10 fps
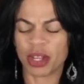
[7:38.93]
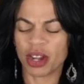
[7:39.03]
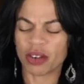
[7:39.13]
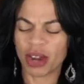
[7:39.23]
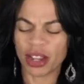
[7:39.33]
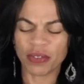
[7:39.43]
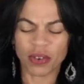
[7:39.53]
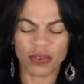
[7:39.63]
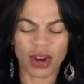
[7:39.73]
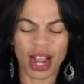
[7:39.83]
We are
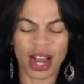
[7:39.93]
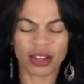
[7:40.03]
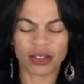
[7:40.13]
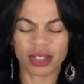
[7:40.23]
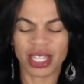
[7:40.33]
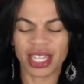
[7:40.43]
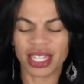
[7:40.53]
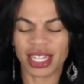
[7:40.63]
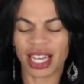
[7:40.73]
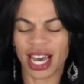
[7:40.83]
grateful for how you
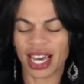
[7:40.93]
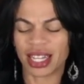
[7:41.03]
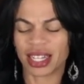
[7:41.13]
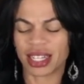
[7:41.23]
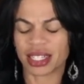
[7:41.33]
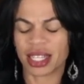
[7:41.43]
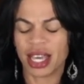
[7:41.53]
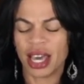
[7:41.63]
lead and guide us.